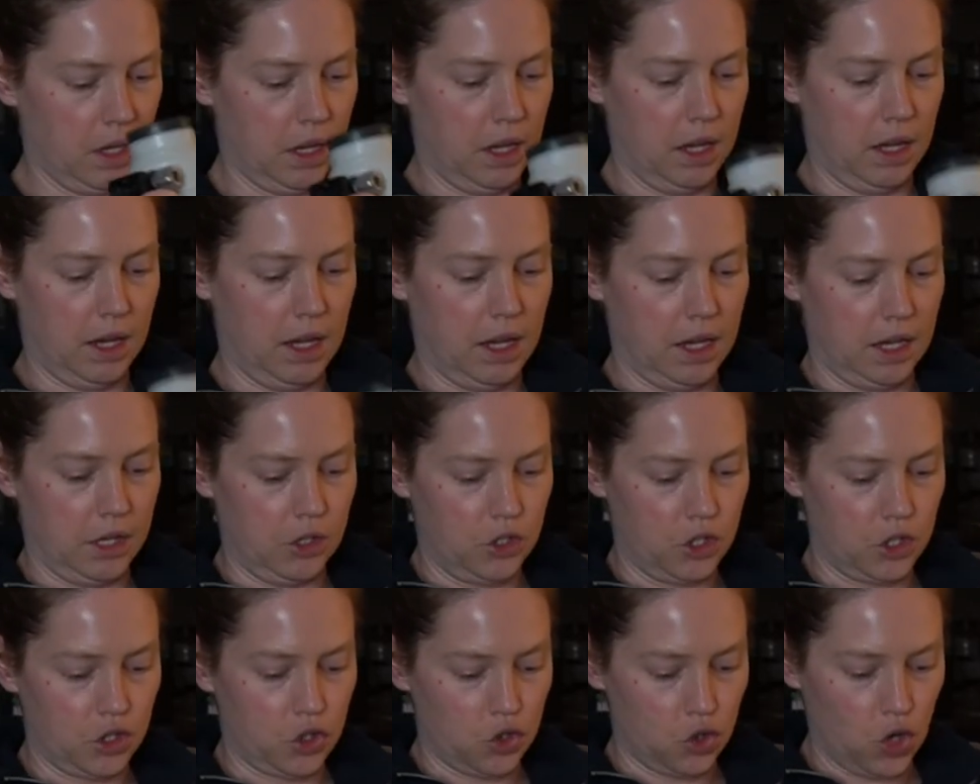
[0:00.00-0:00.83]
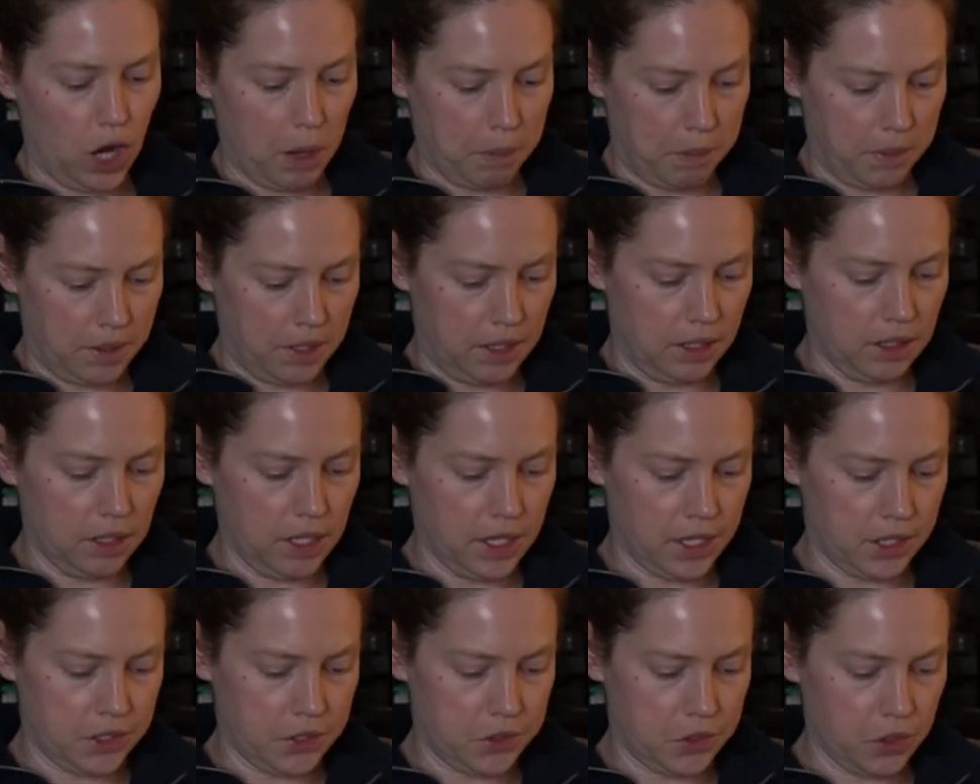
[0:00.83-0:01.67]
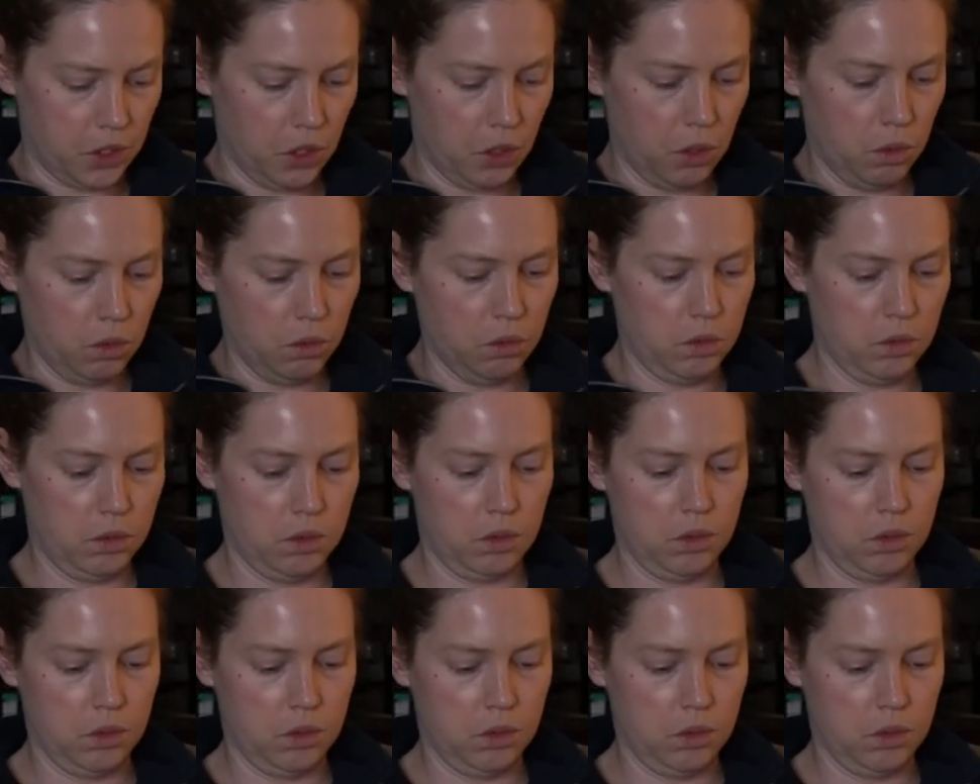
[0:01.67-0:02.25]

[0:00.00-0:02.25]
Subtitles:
and I can just drop it in like so,